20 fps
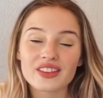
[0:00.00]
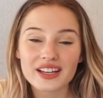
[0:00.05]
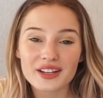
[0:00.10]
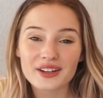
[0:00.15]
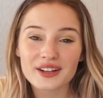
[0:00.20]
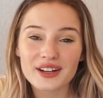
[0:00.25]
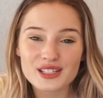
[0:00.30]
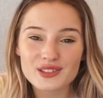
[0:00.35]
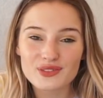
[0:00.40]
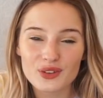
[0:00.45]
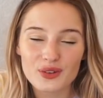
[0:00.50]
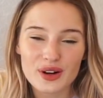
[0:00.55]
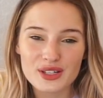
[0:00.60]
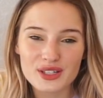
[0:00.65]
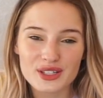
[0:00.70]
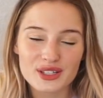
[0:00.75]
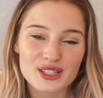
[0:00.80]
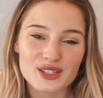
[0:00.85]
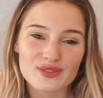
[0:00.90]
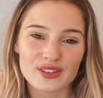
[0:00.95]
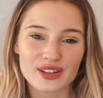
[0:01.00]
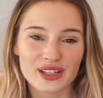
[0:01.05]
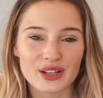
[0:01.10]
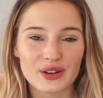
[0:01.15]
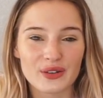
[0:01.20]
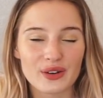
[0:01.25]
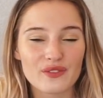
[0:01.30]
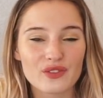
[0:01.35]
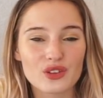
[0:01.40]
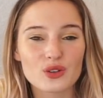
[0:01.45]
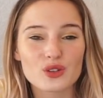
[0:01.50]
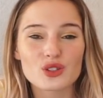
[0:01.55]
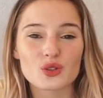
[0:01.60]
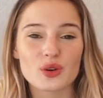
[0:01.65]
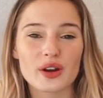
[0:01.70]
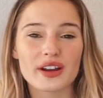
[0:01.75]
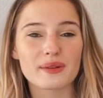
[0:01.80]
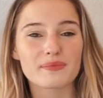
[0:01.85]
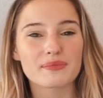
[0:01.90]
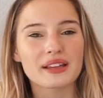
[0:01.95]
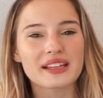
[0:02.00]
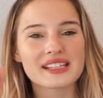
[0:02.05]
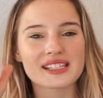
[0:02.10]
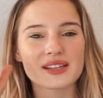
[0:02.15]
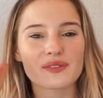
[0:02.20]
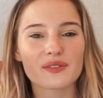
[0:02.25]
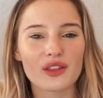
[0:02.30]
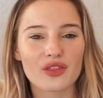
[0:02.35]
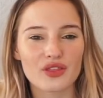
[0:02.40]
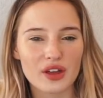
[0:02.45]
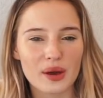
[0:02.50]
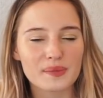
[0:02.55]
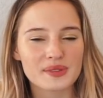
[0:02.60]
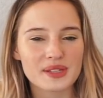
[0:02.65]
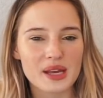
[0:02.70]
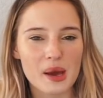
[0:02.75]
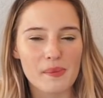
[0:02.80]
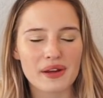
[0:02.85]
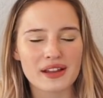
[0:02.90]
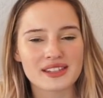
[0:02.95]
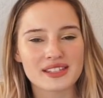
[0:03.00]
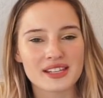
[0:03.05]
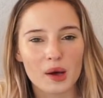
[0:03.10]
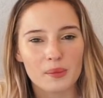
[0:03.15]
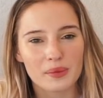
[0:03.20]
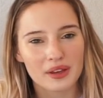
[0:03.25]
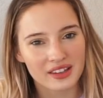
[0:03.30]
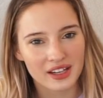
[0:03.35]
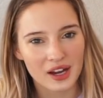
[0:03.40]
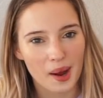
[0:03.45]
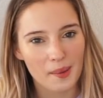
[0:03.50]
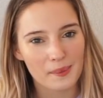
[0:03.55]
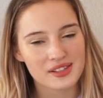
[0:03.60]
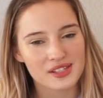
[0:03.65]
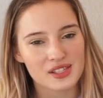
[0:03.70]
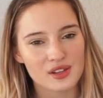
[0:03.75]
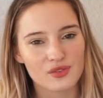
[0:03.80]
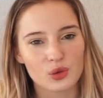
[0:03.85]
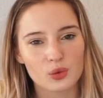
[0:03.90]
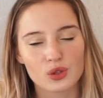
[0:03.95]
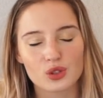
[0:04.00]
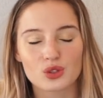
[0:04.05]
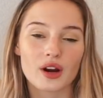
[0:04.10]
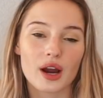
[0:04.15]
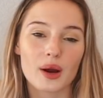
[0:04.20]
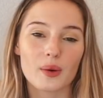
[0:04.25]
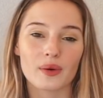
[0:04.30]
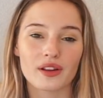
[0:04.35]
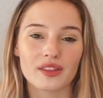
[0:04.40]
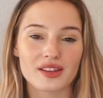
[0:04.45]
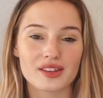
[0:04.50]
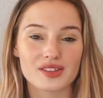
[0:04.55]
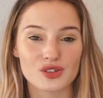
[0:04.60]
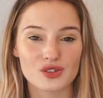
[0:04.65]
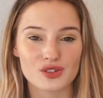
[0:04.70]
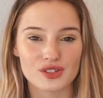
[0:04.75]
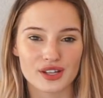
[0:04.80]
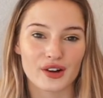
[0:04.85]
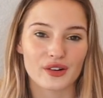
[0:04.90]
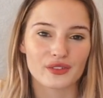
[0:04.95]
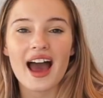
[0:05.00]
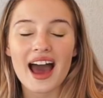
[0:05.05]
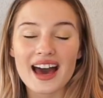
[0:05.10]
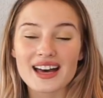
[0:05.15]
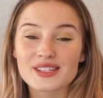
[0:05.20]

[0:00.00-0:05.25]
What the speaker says: Thank you guys for watching this video. If you enjoyed it, please give it a thumbs up and tell me in the comments if you would try one of these yourself.